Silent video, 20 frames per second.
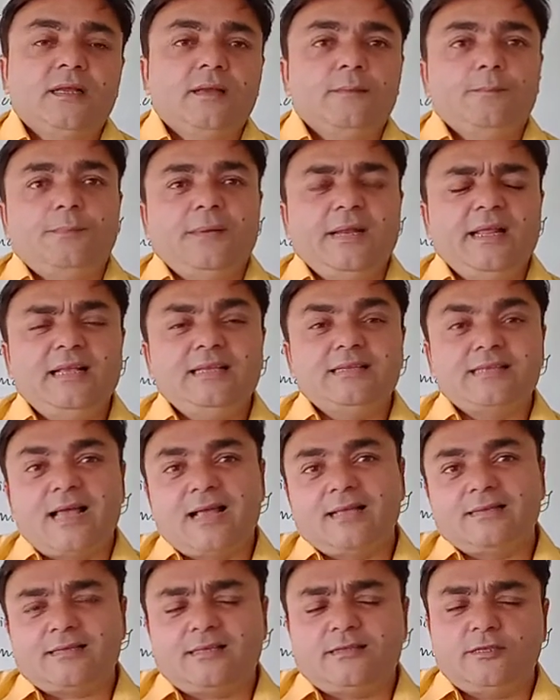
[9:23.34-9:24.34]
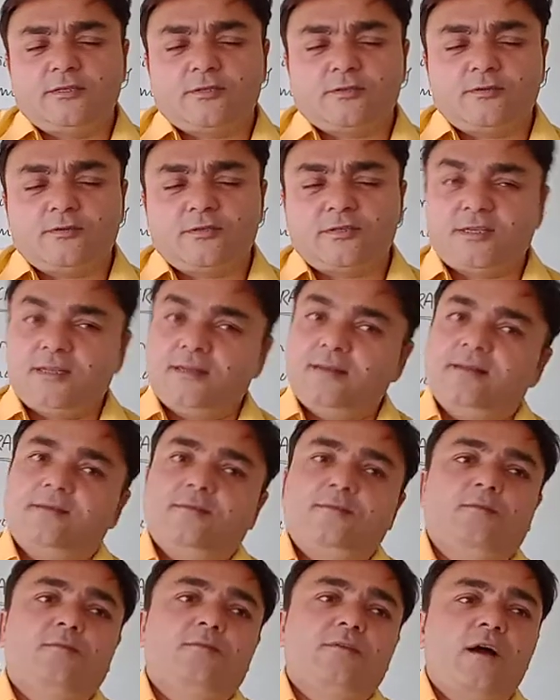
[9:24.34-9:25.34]
Please answer this
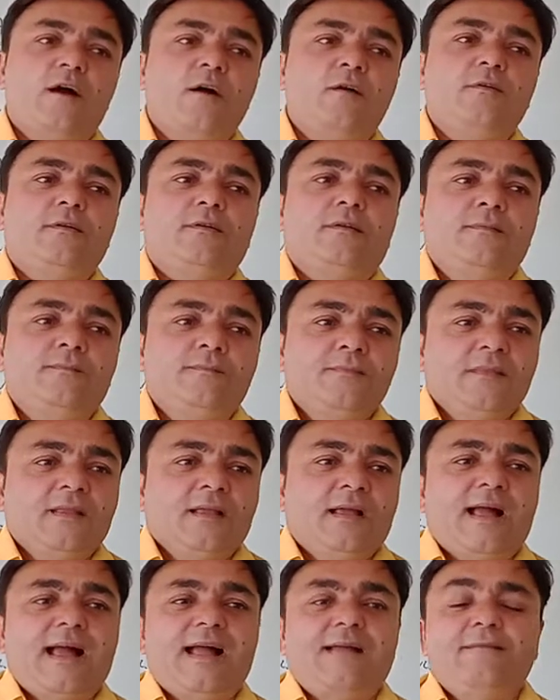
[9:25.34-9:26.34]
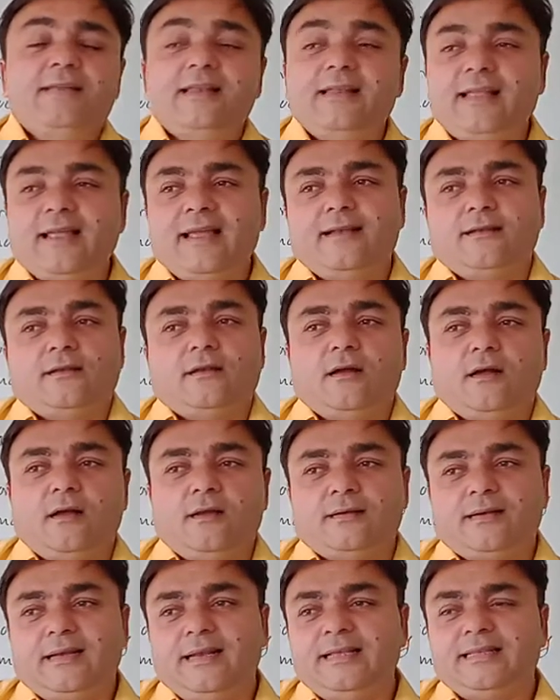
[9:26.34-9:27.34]
question. No doubt I will get
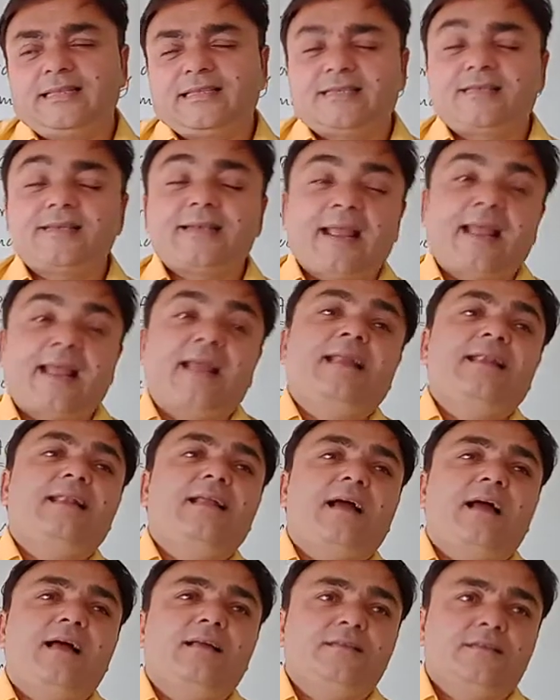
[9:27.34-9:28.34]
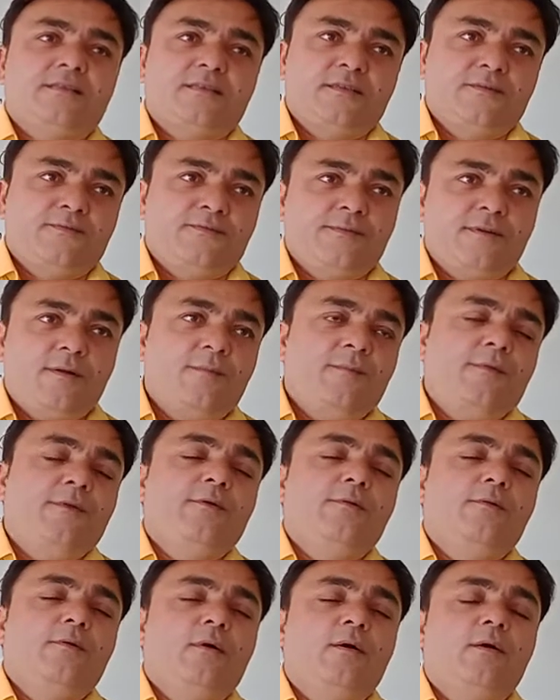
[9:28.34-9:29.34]
at least 10 answers from
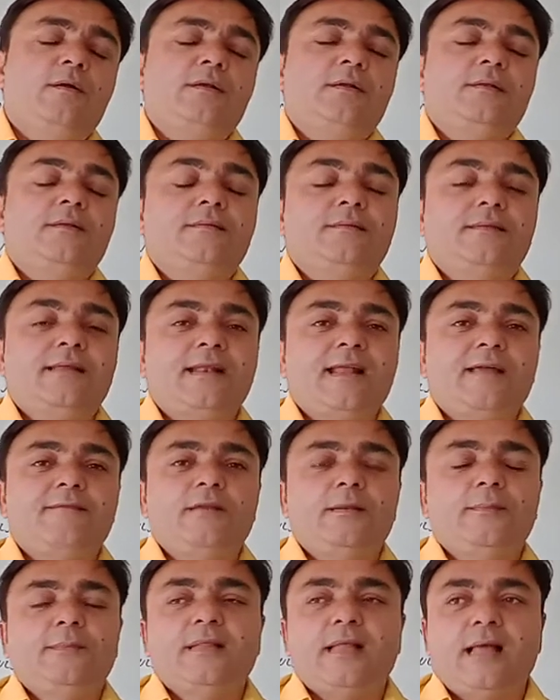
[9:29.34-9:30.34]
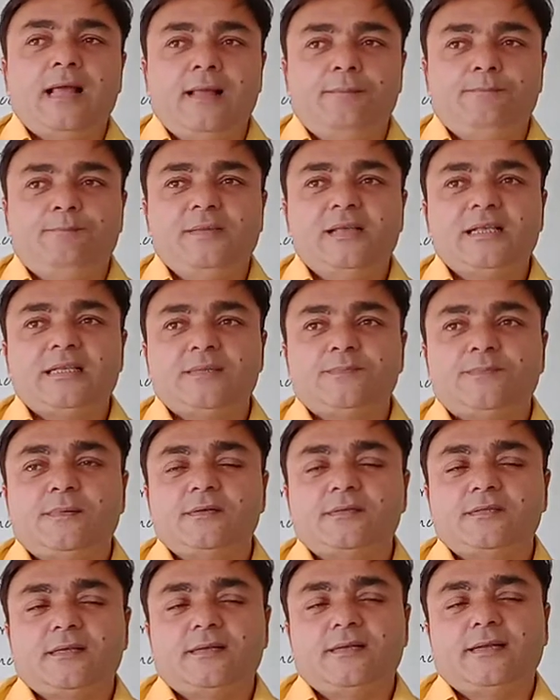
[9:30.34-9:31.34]
you all. Then I will be the happiest
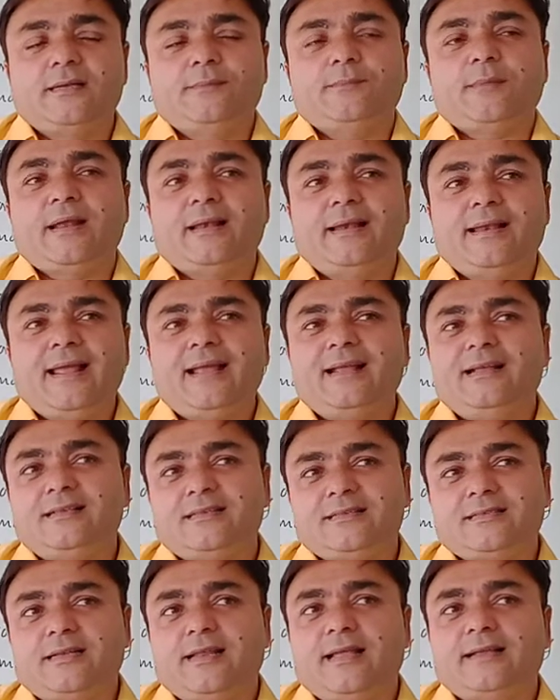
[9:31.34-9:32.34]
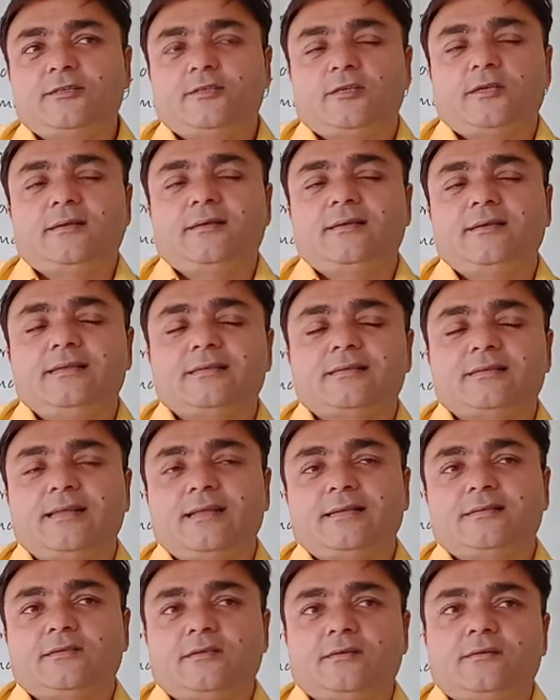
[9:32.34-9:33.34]
person in my next lecture, English
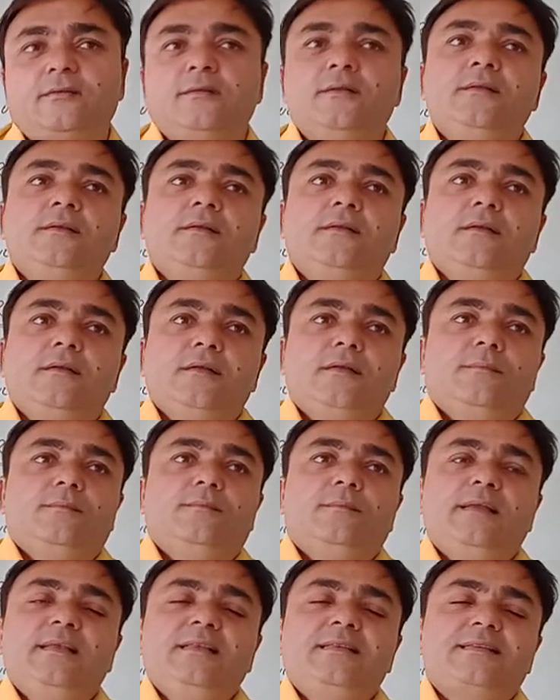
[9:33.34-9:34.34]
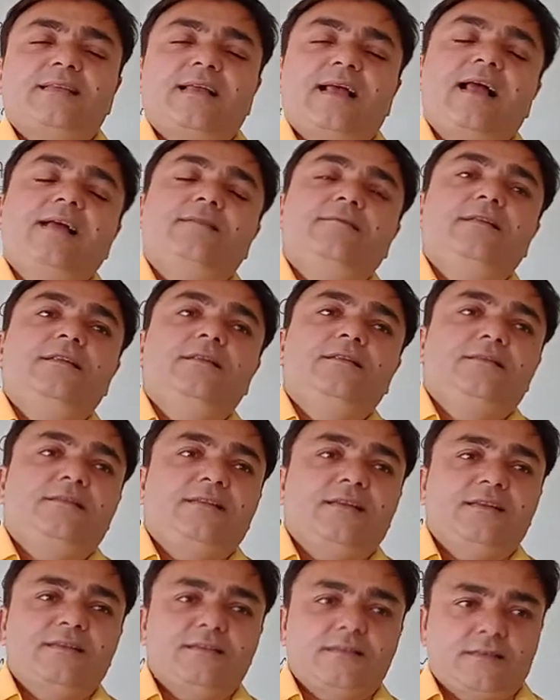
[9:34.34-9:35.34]
lecture. Means I will
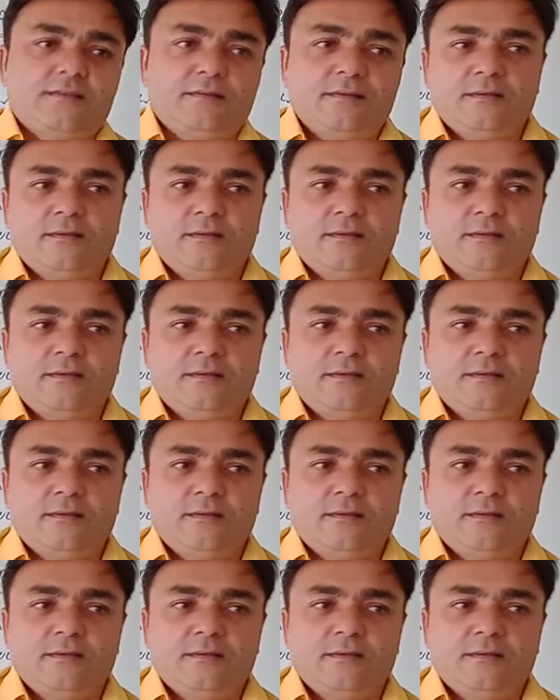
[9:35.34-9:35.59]
just